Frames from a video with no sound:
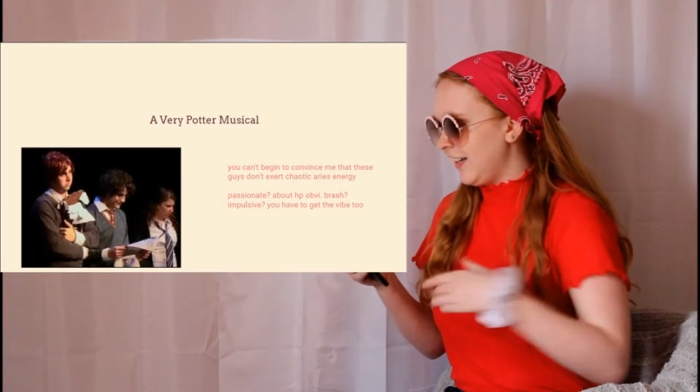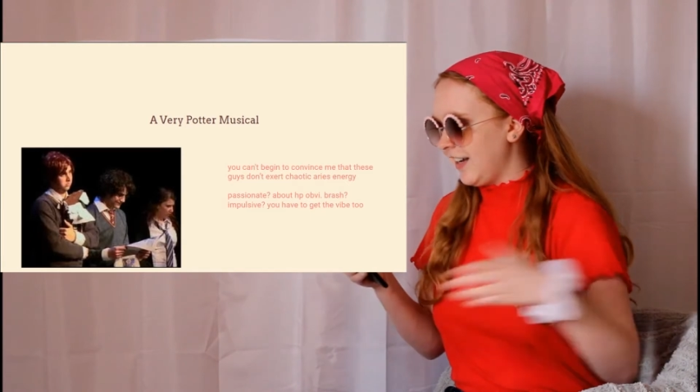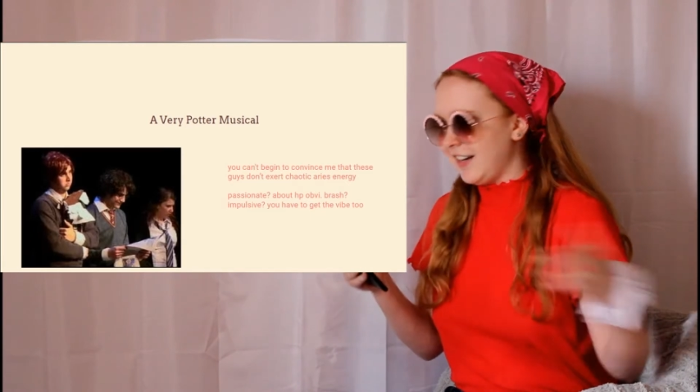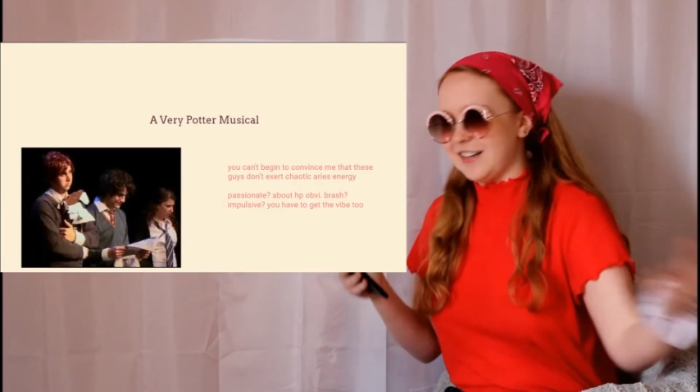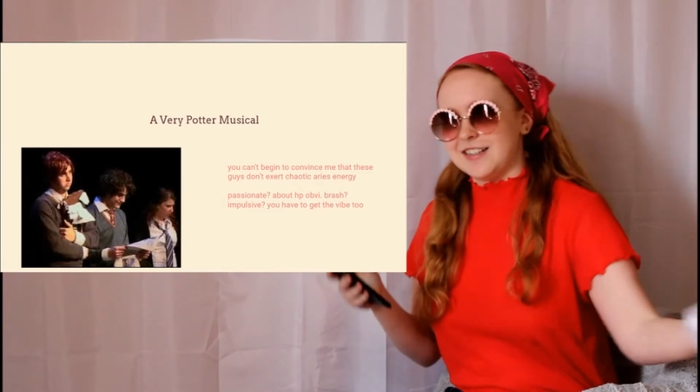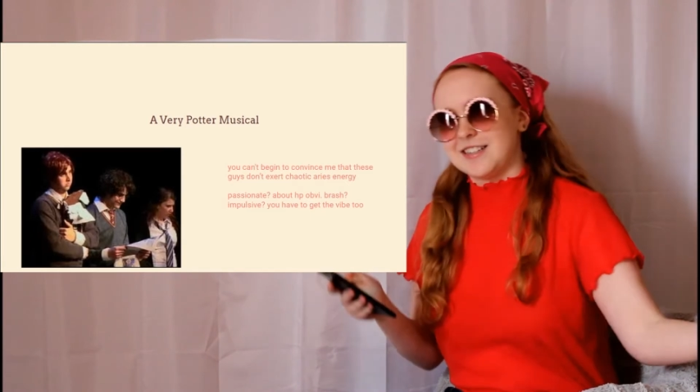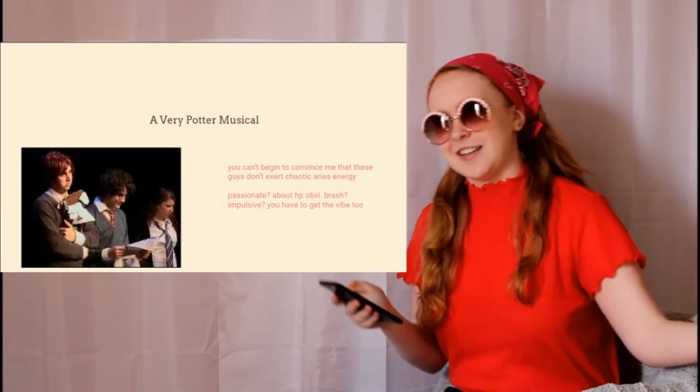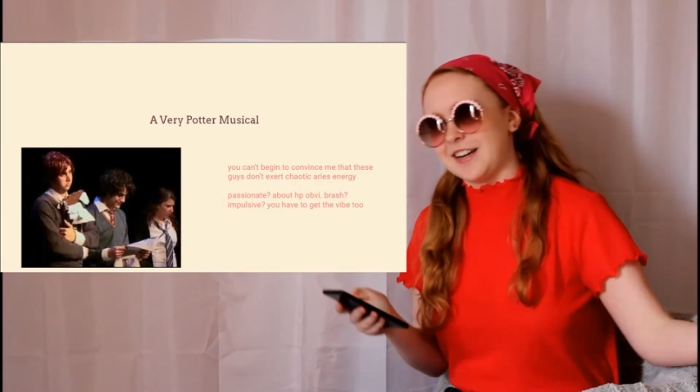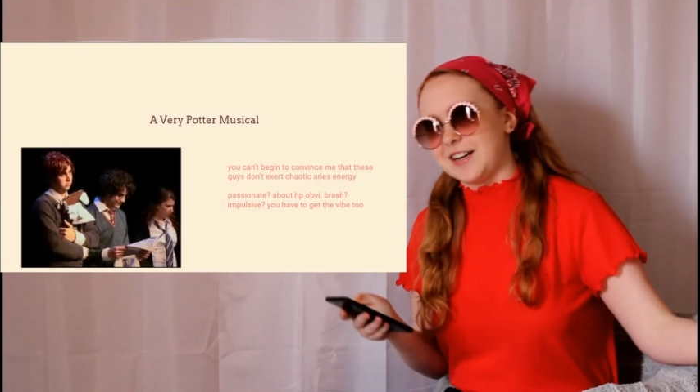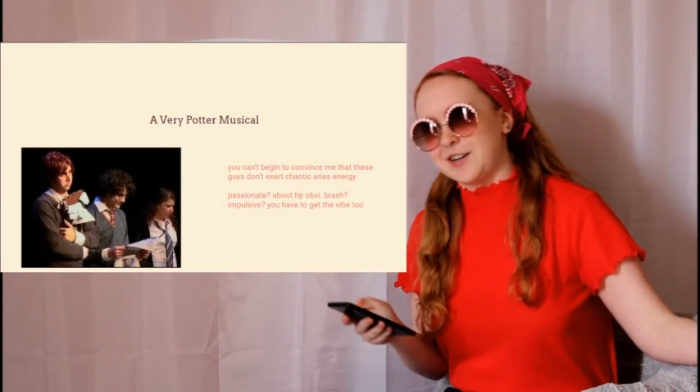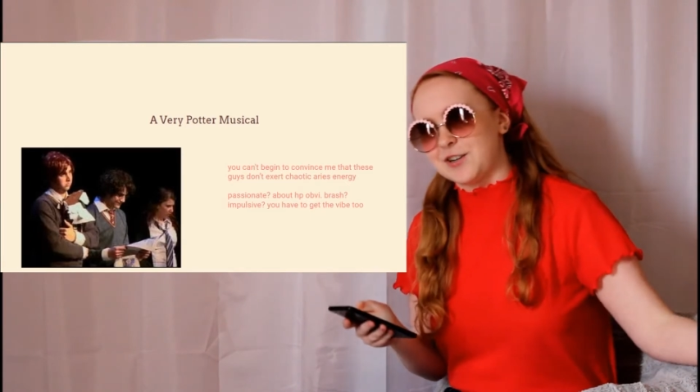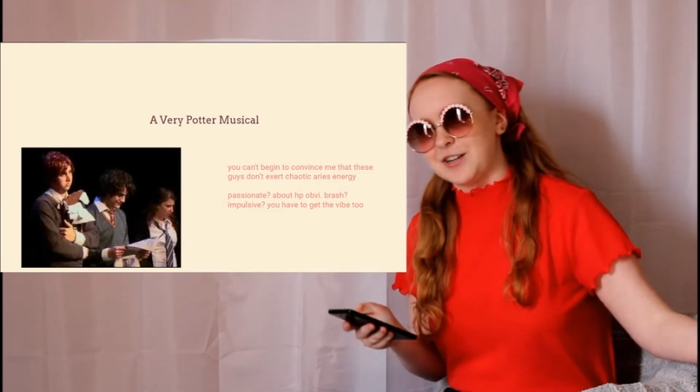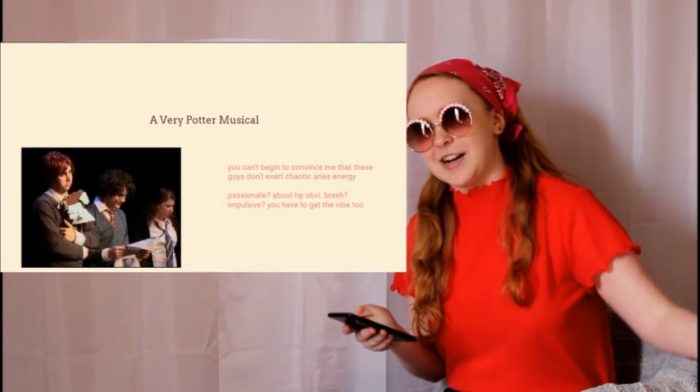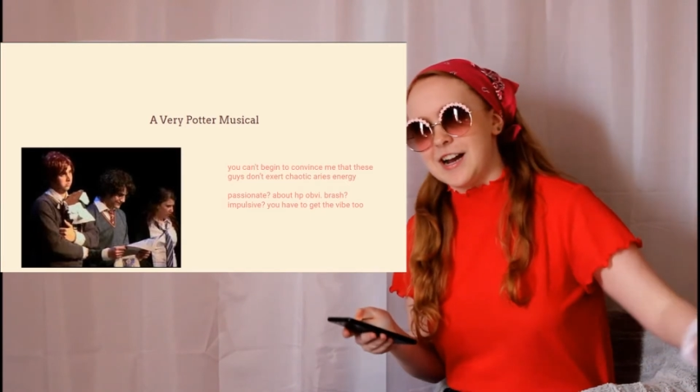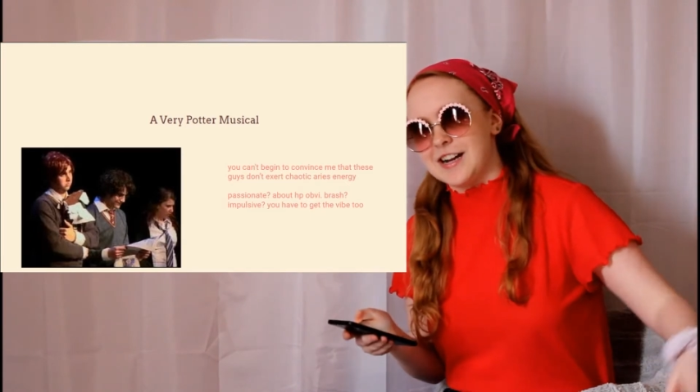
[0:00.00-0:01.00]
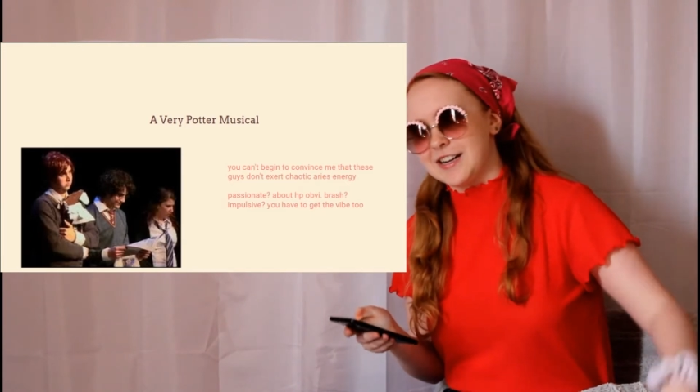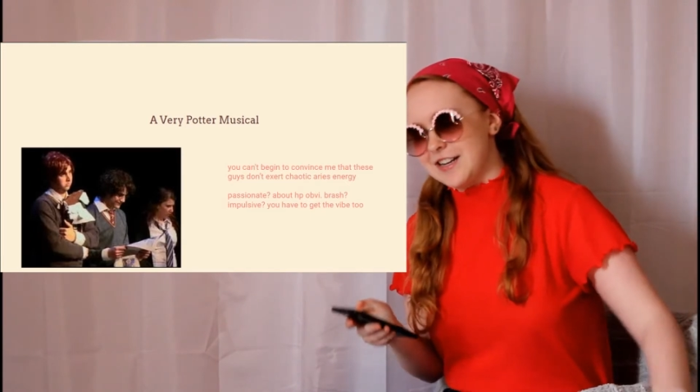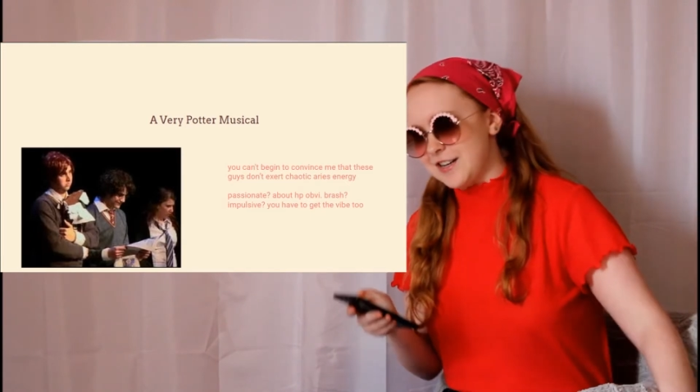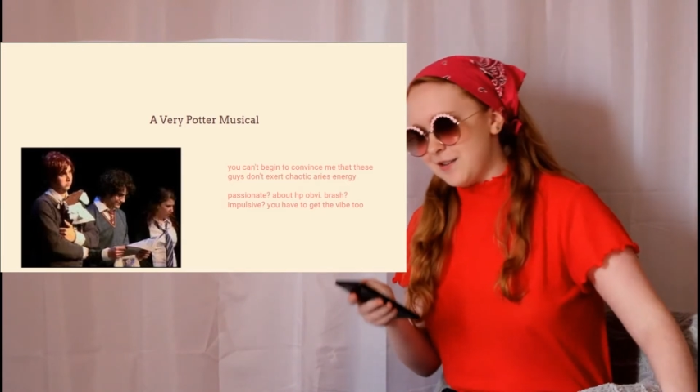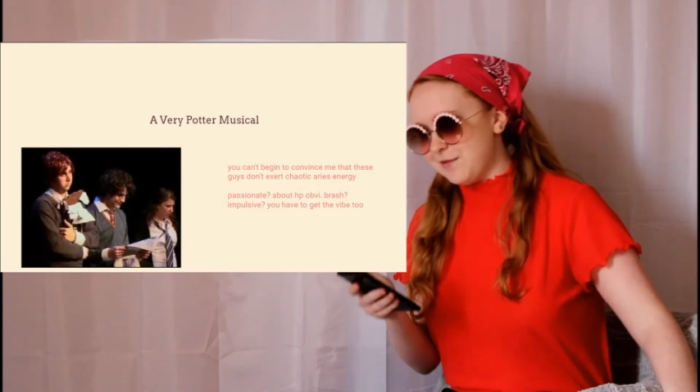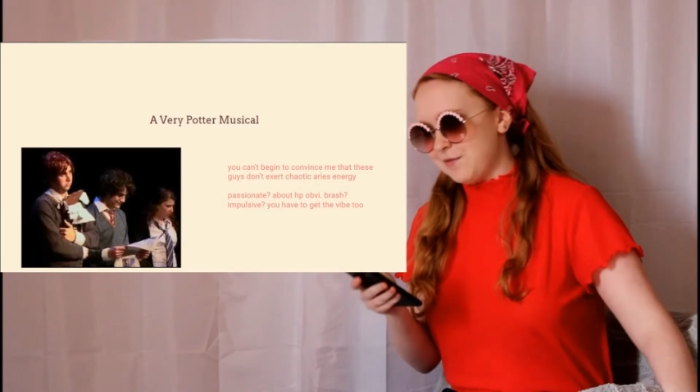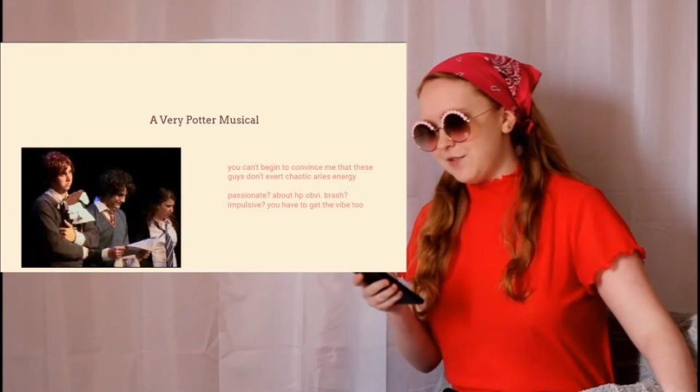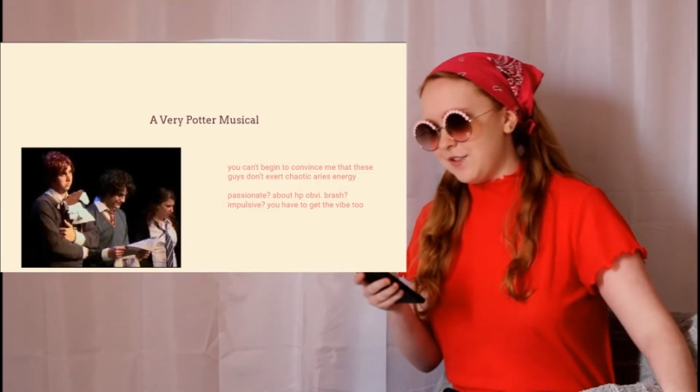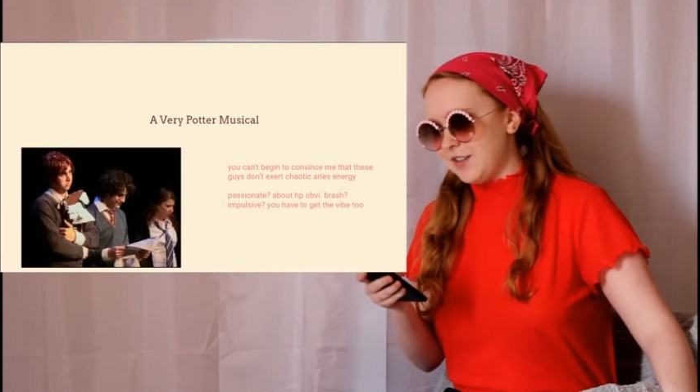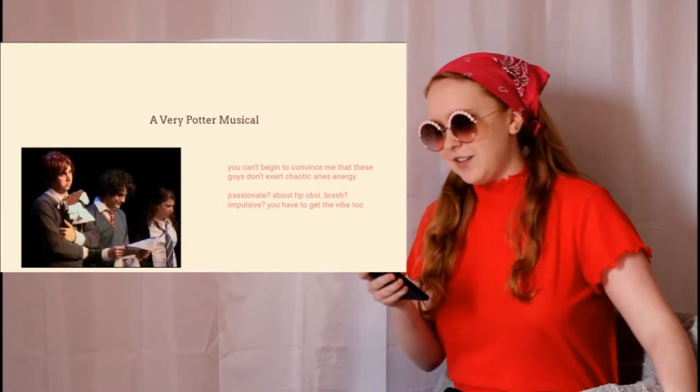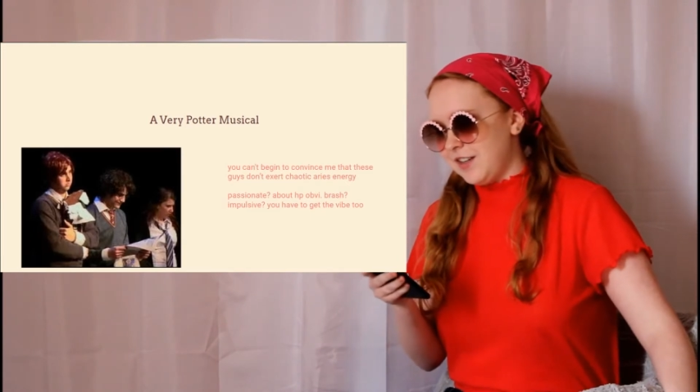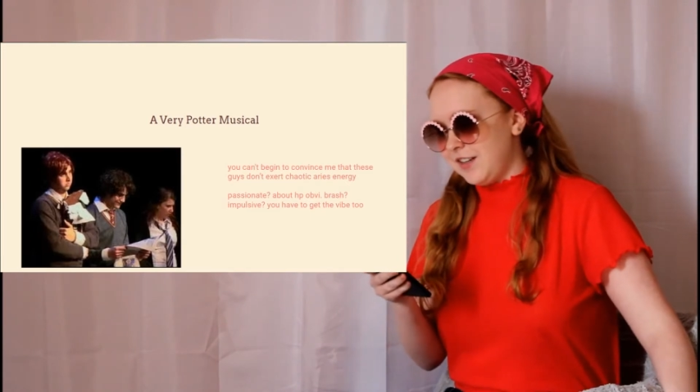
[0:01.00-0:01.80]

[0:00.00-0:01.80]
and it's like creative,